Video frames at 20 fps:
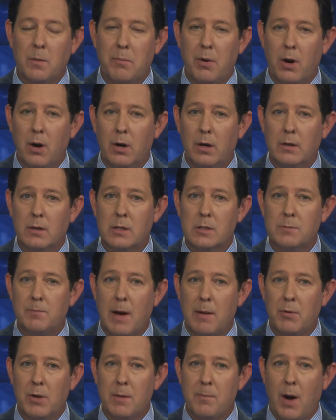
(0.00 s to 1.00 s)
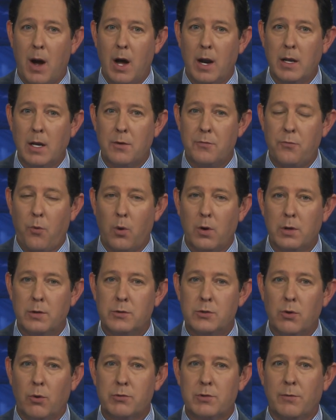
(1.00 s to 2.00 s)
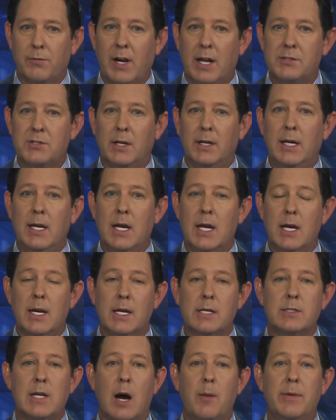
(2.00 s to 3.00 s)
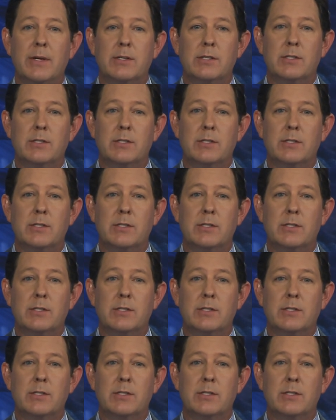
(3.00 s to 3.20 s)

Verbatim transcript: burn and dismember the body of Fort Hood soldier Vanessa Guillen has now been